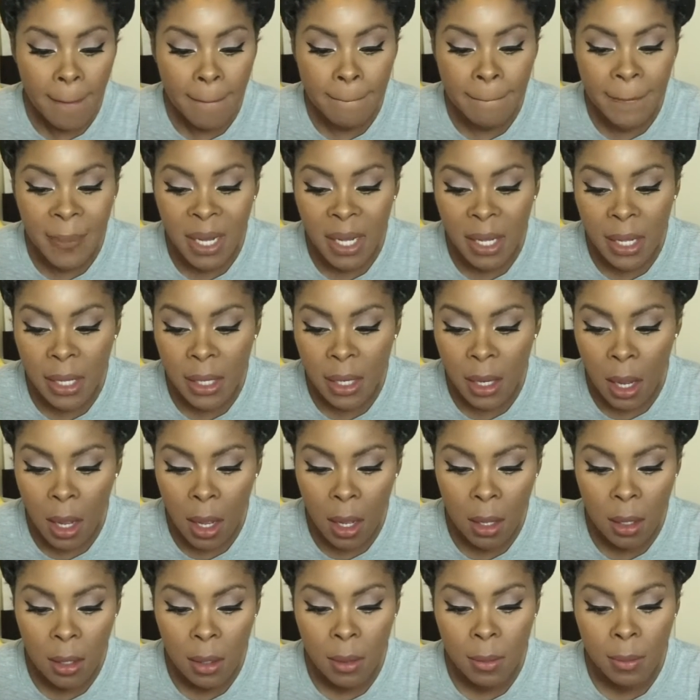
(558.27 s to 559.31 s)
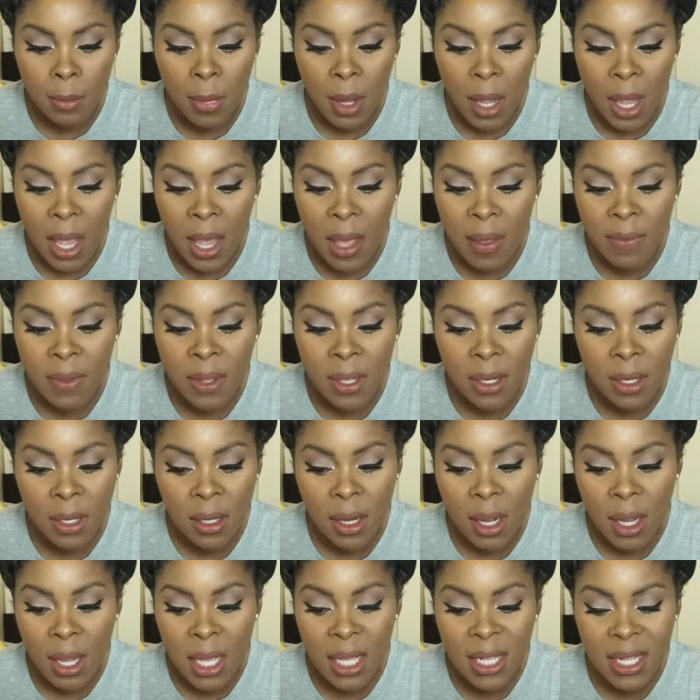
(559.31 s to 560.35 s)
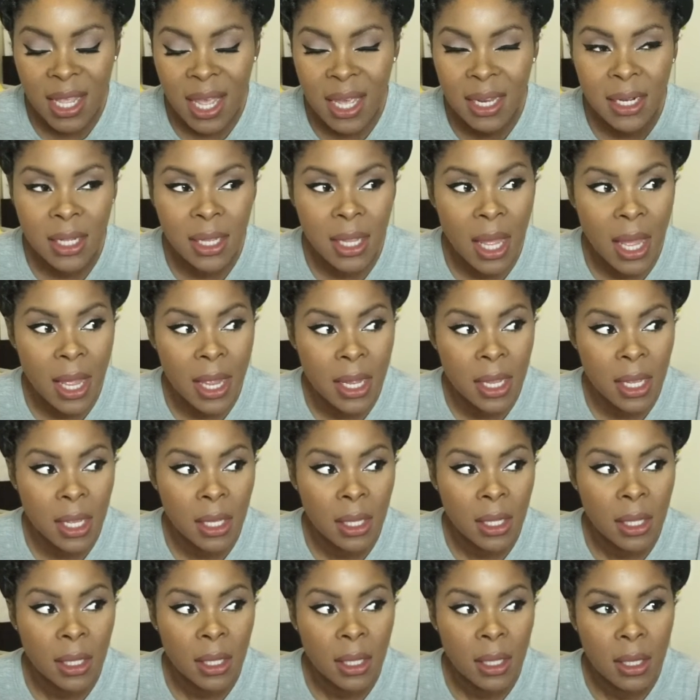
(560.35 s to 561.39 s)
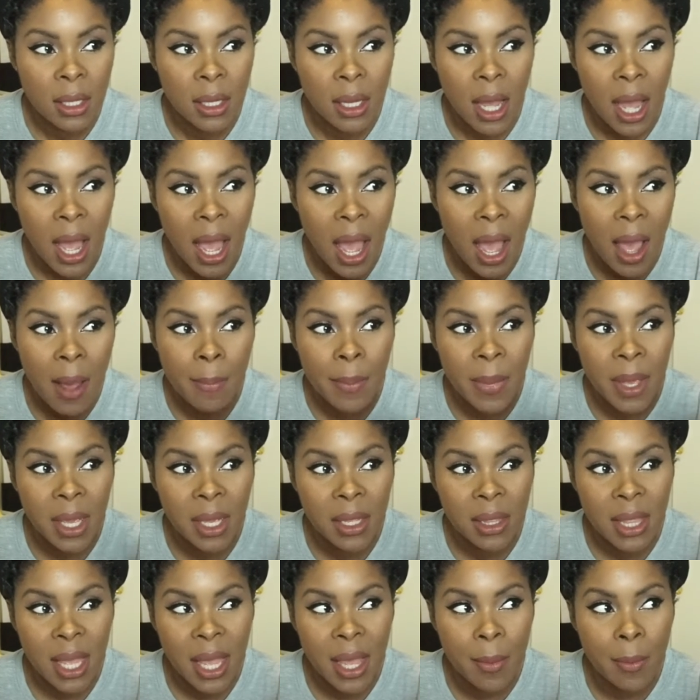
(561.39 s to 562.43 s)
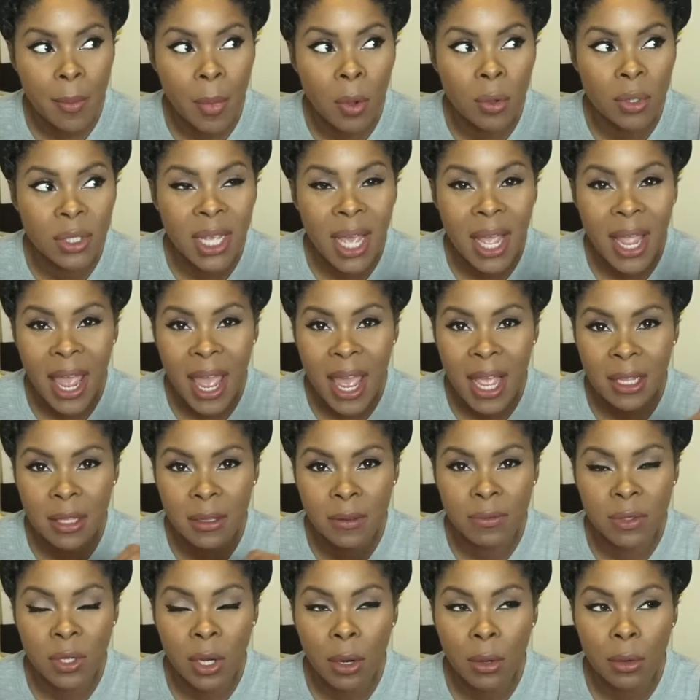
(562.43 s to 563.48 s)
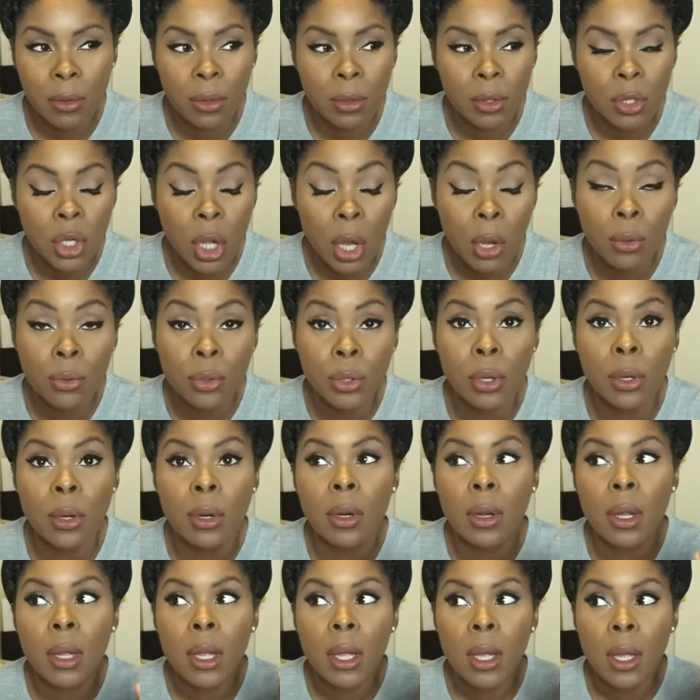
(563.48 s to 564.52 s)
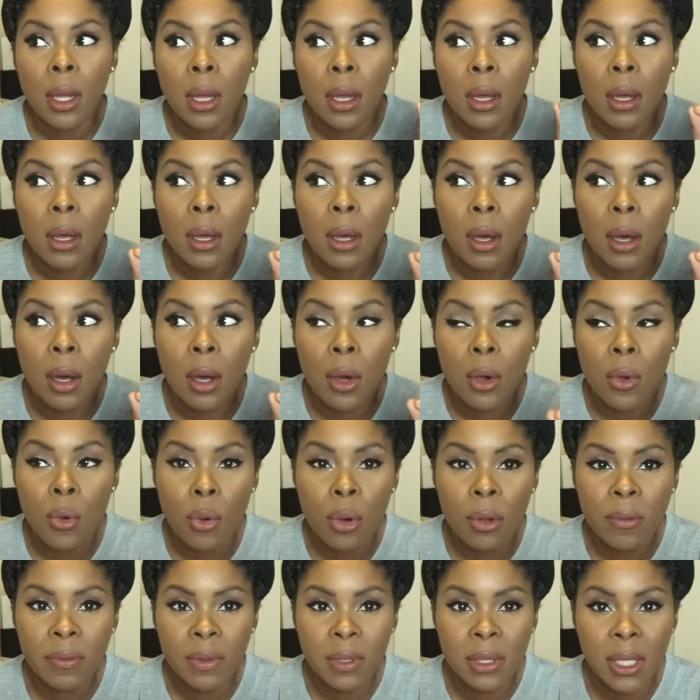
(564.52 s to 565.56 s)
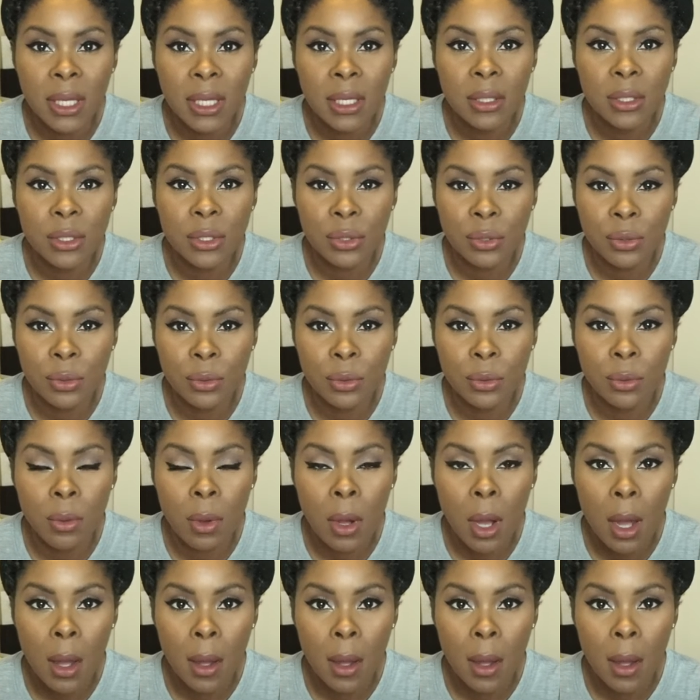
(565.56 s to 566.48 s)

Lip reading: But and then it's kind of like I make that multi-active toner equivalent to